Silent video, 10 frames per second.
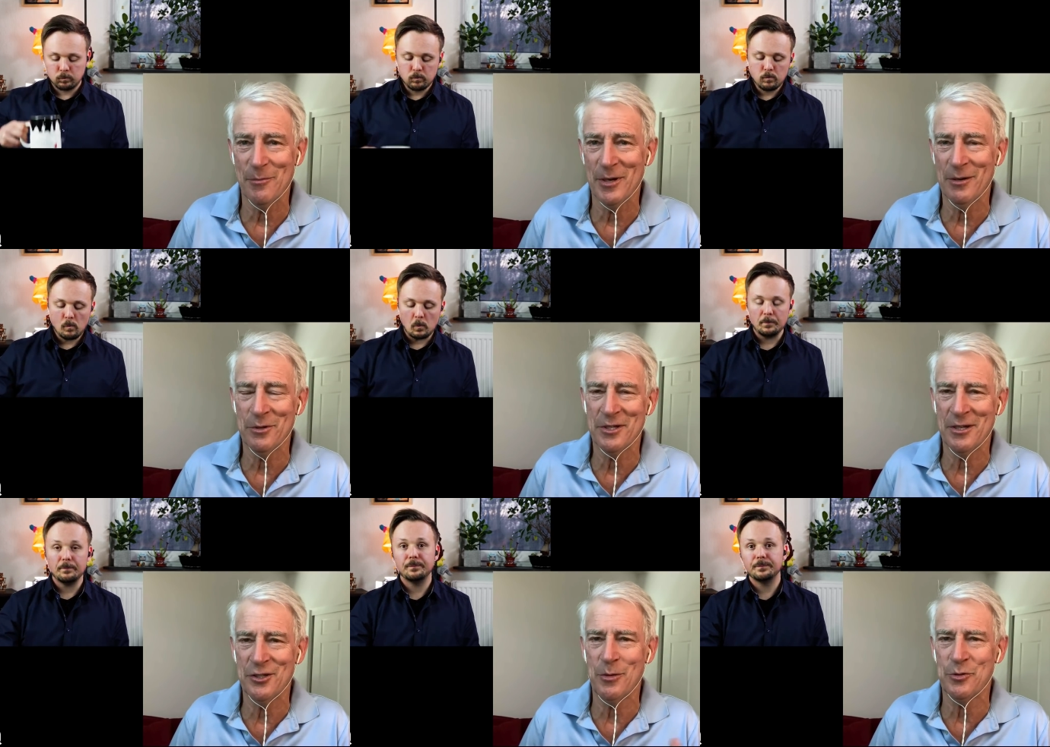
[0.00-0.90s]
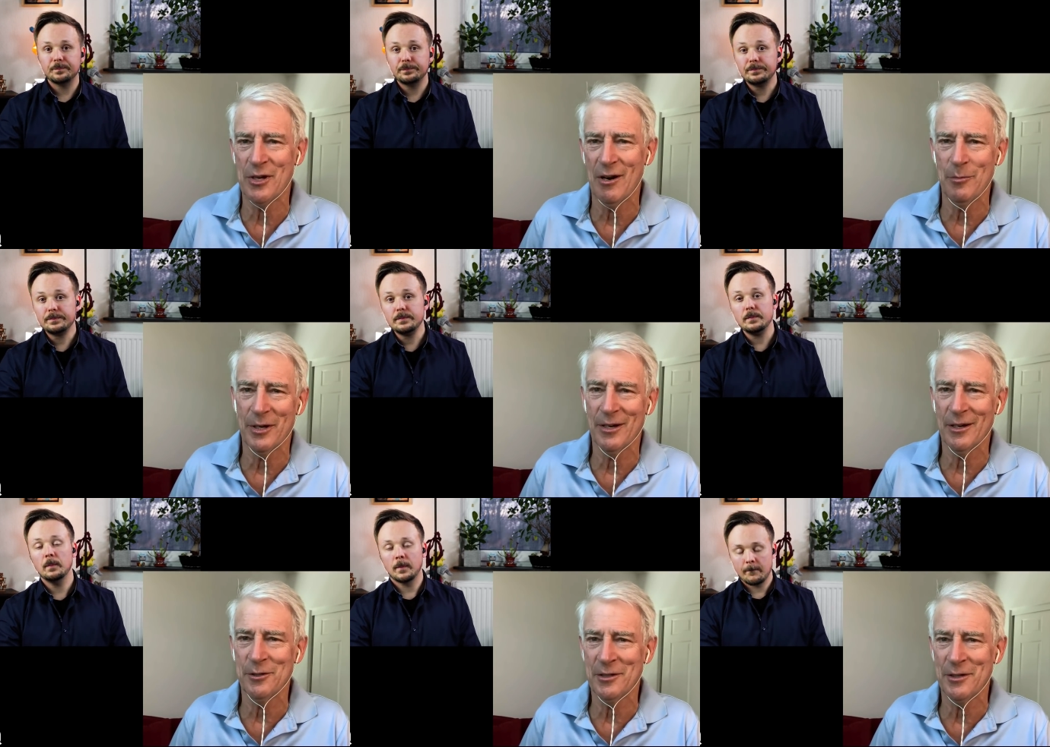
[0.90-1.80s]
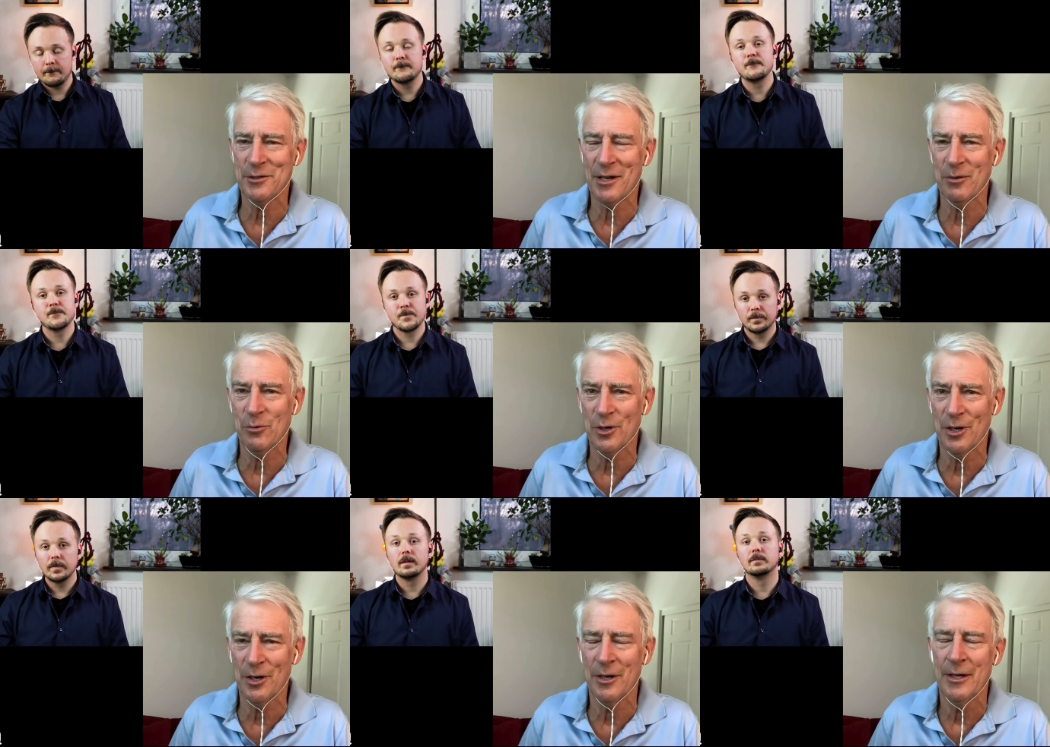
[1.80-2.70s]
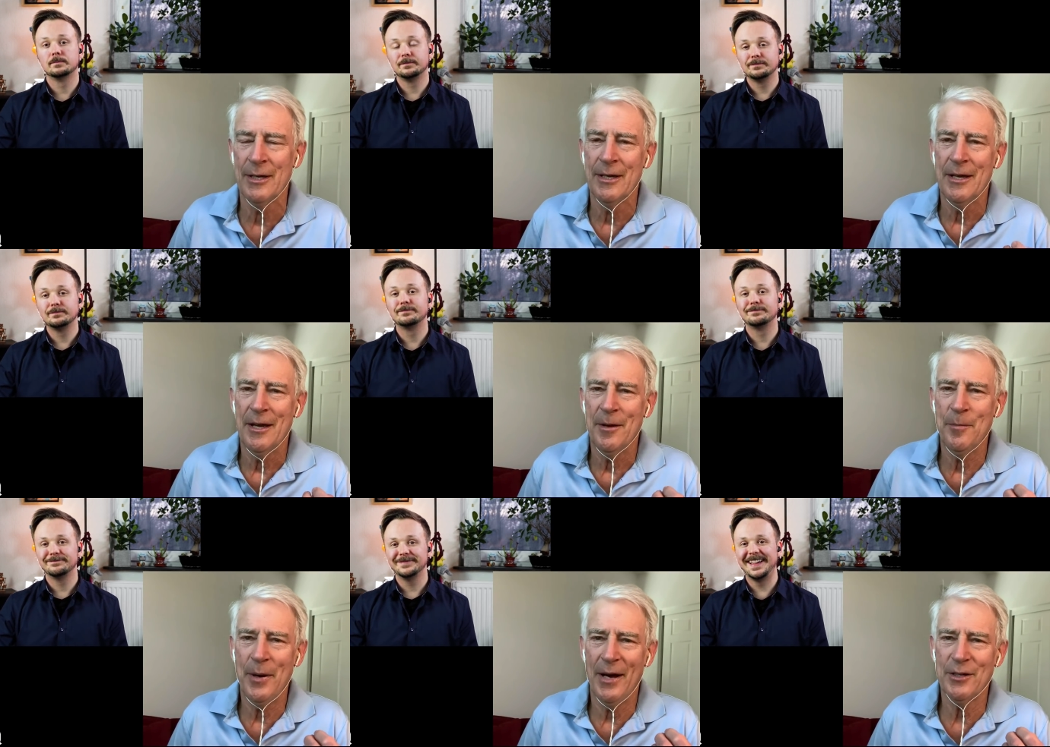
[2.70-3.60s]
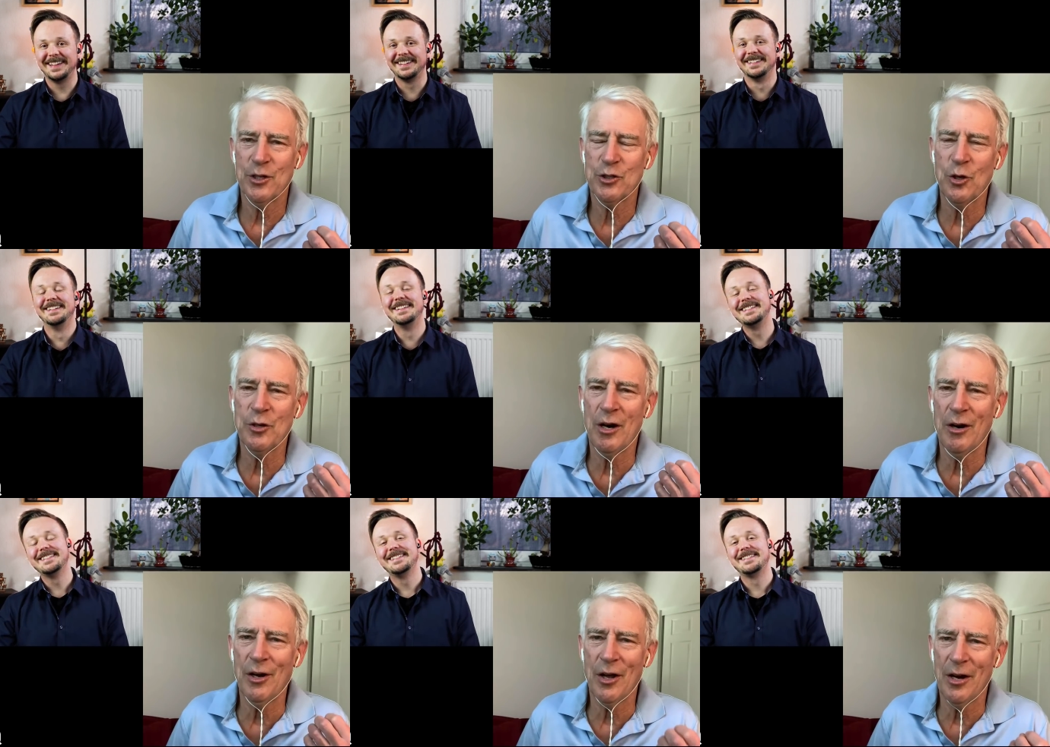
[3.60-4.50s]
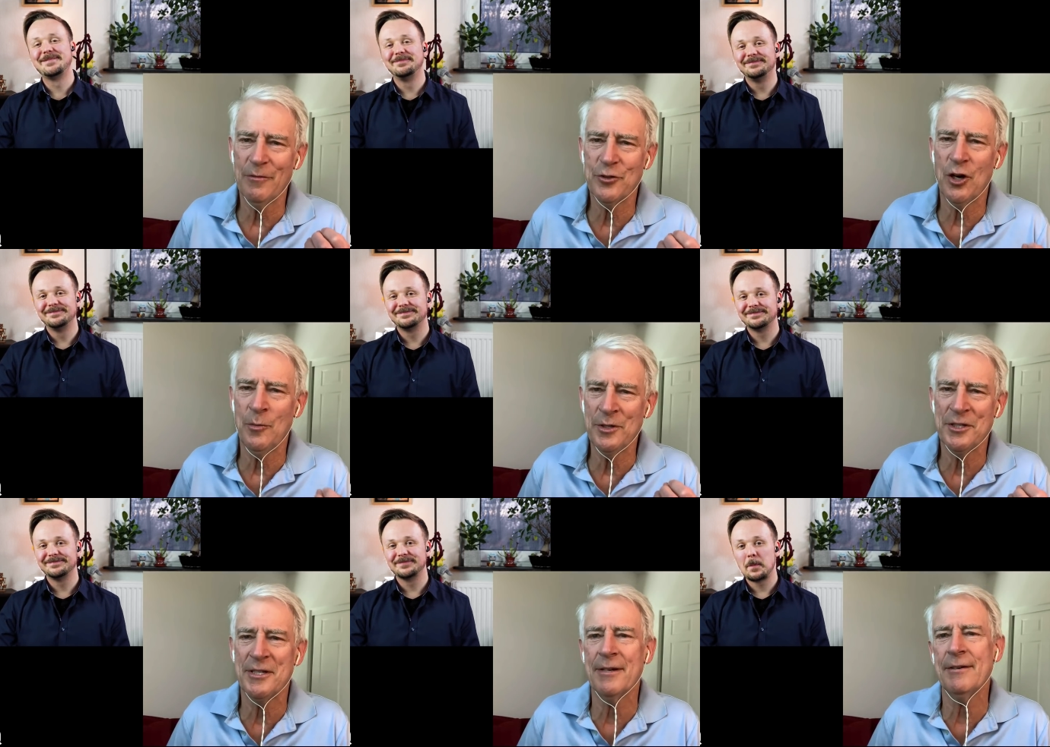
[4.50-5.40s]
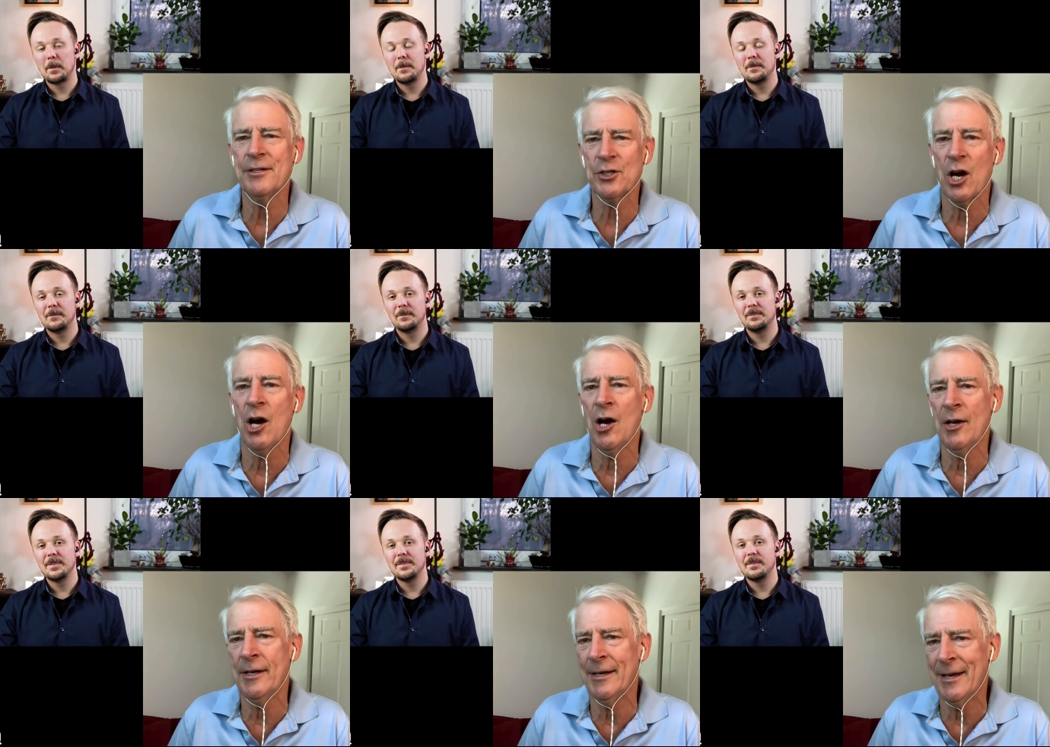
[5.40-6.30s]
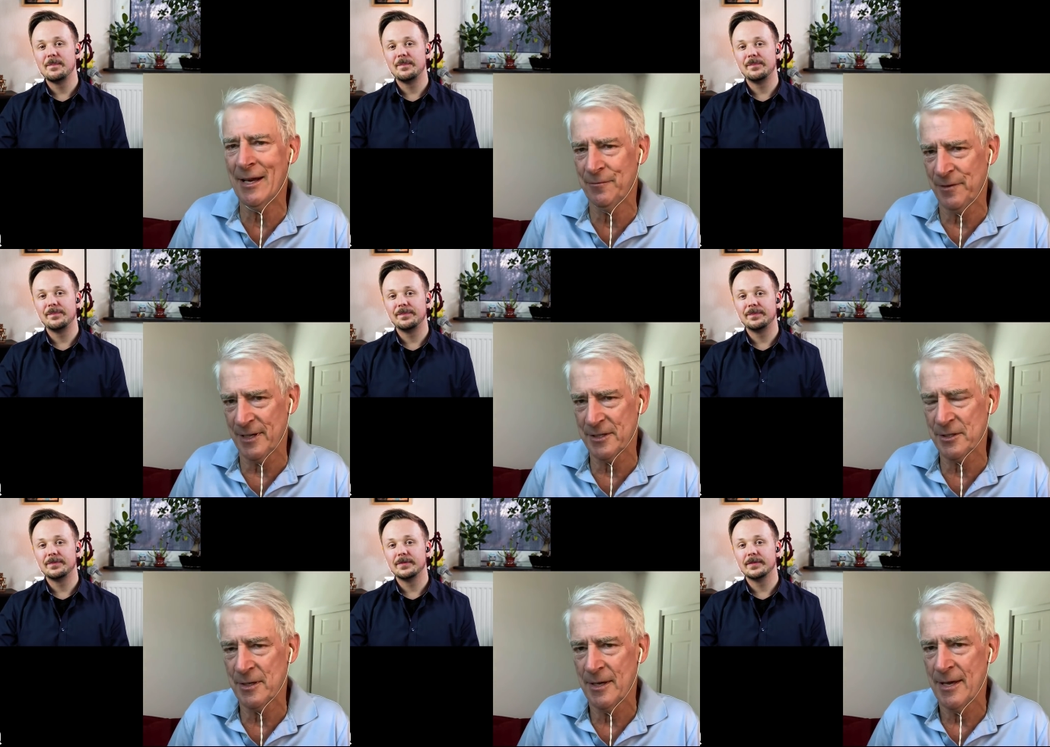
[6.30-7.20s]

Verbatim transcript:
Speaker 1: but it was in Egyptian Arabic and I couldn't understand a word. But so there are a lot of German series on Netflix.